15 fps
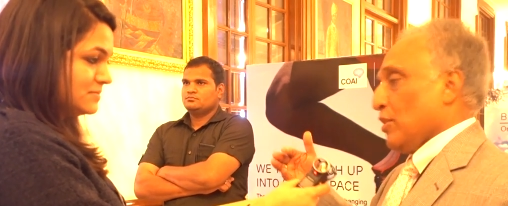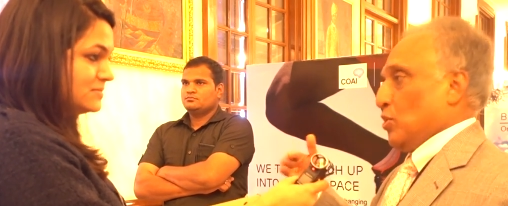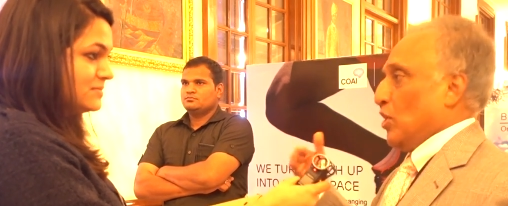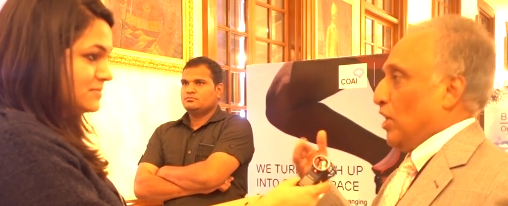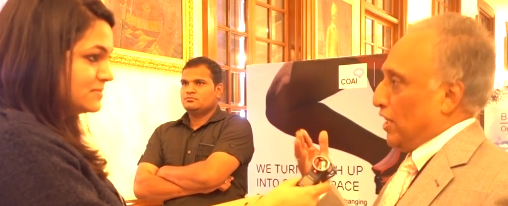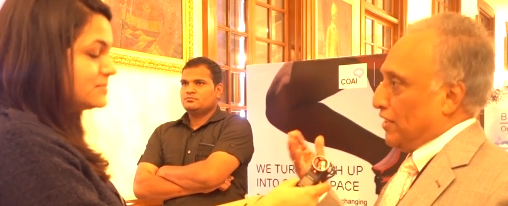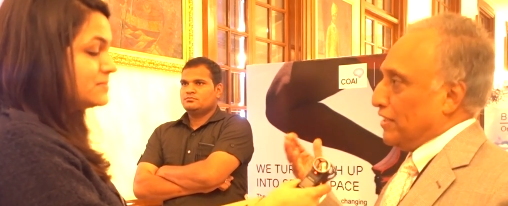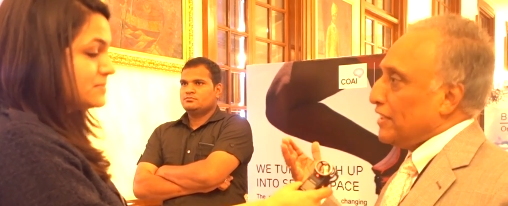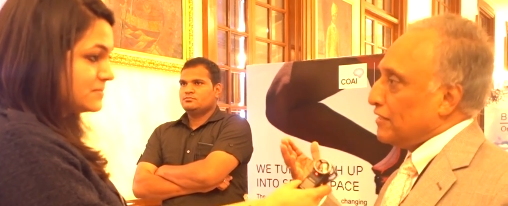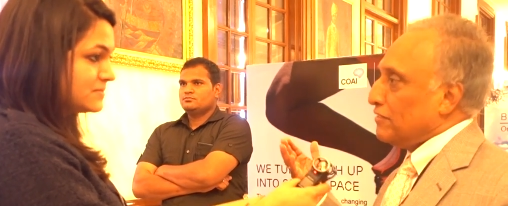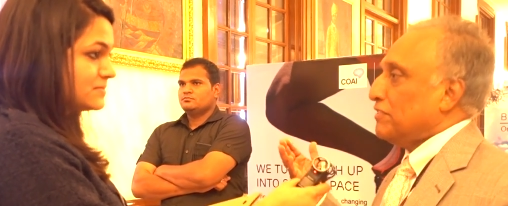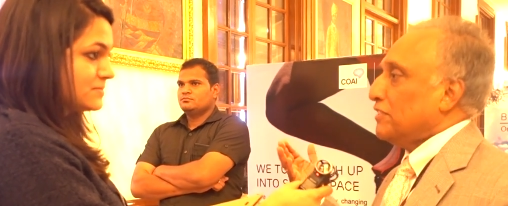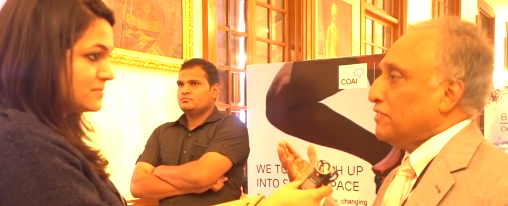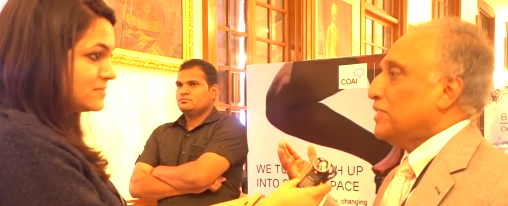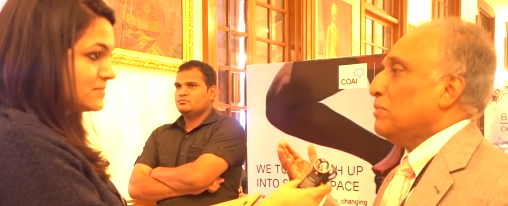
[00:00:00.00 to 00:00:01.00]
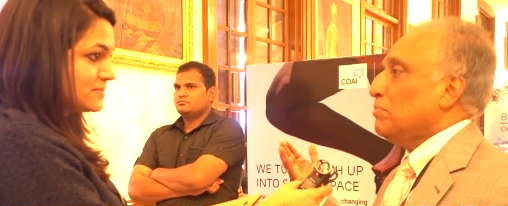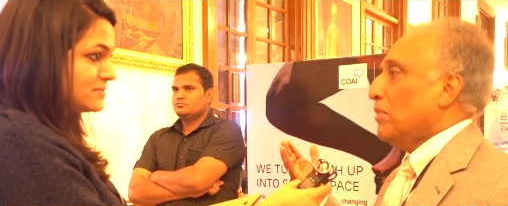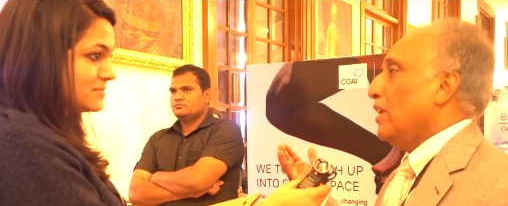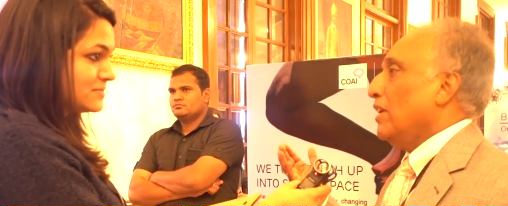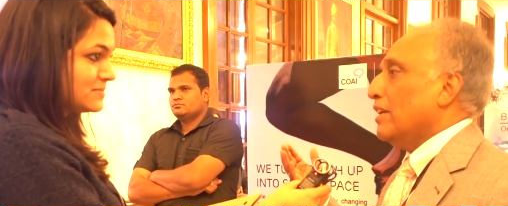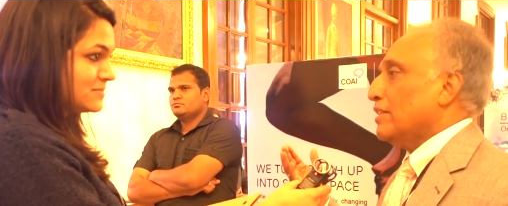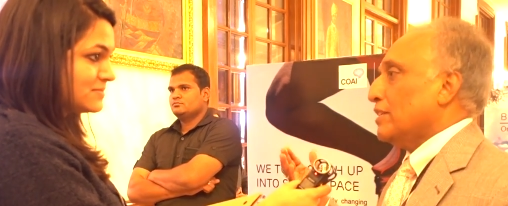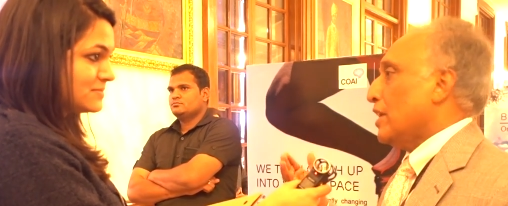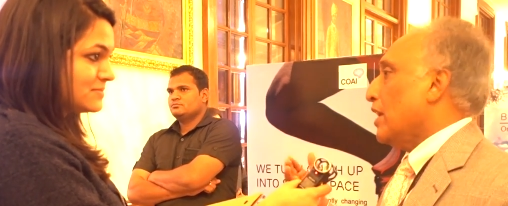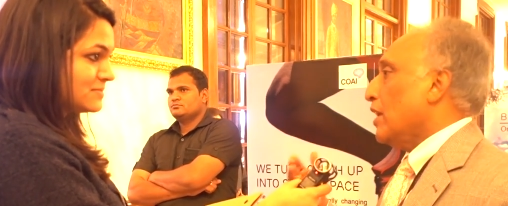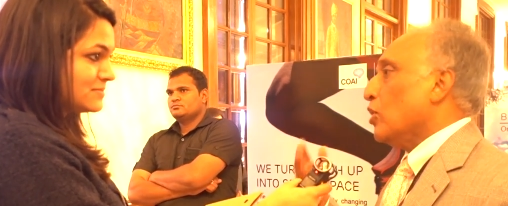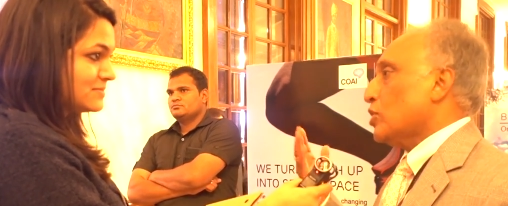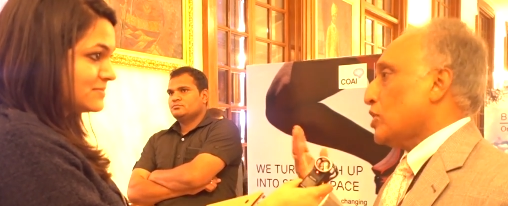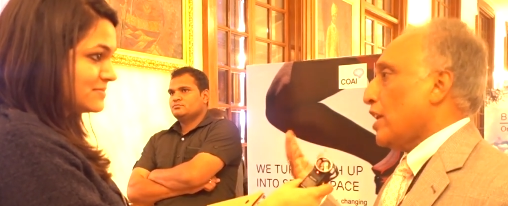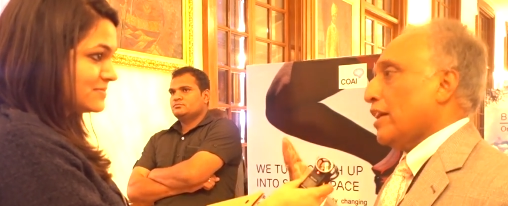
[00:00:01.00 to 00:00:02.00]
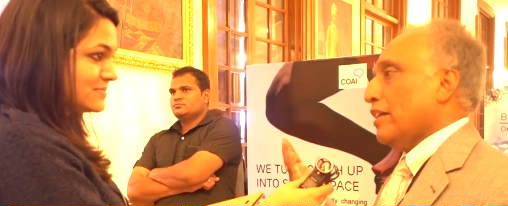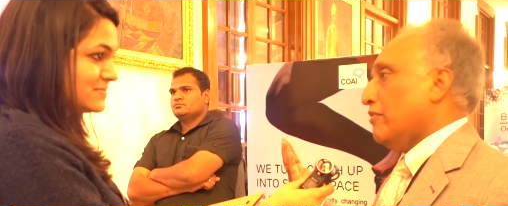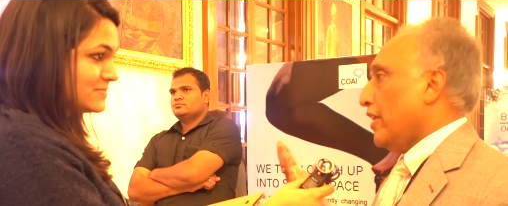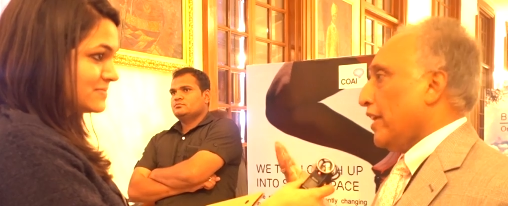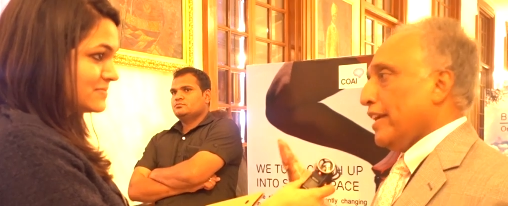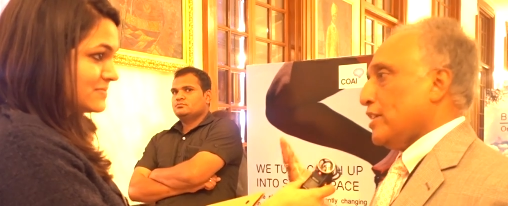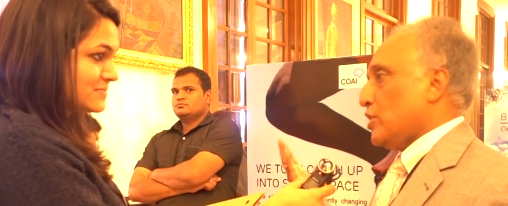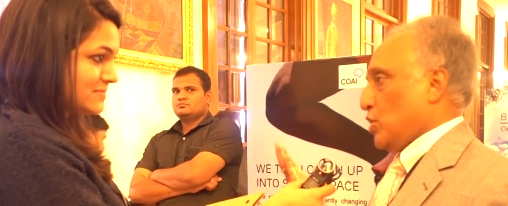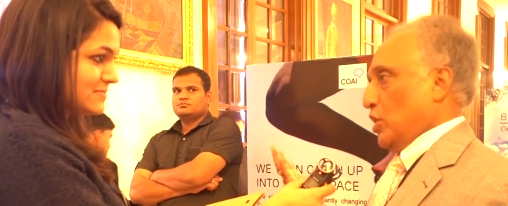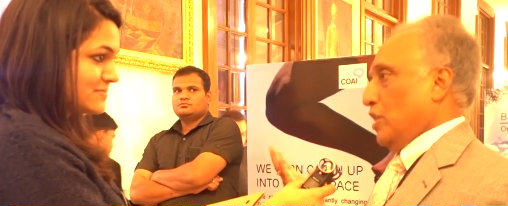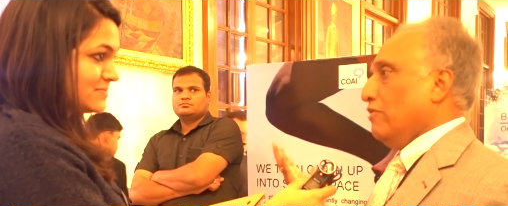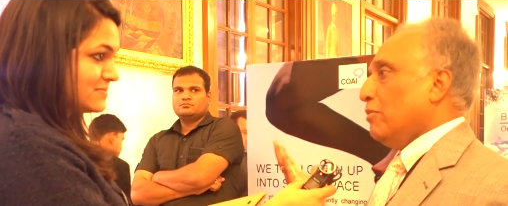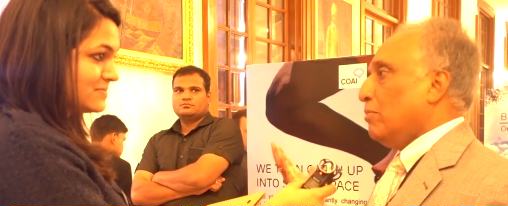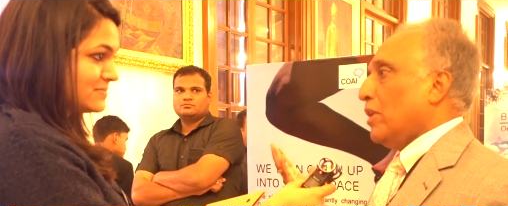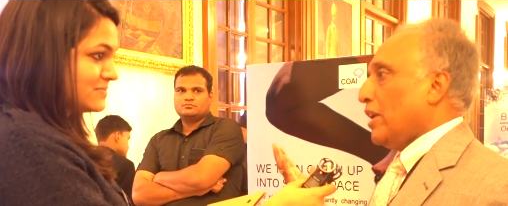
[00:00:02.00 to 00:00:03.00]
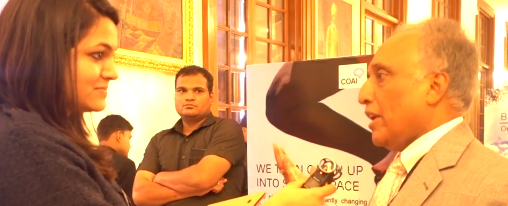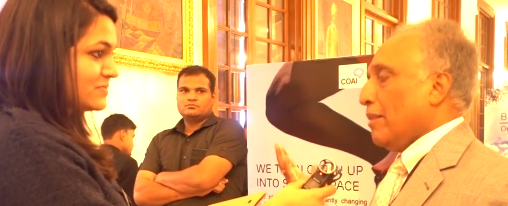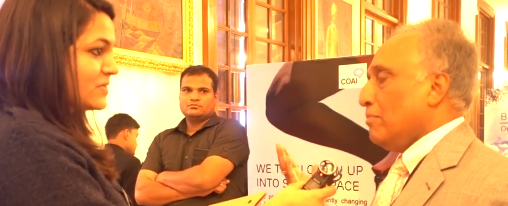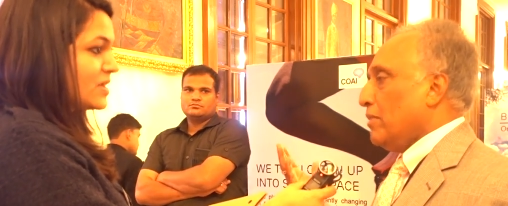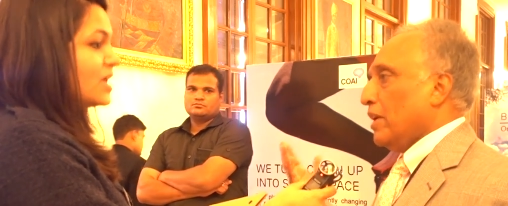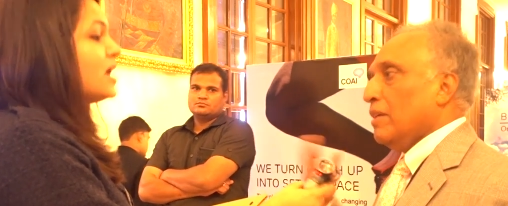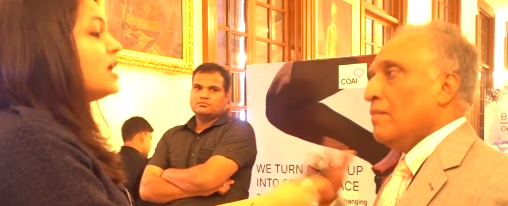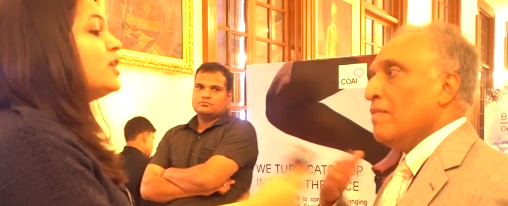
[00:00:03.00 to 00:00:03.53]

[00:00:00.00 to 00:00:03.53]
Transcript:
Speaker 1: So 150 million looks like a very achievable number.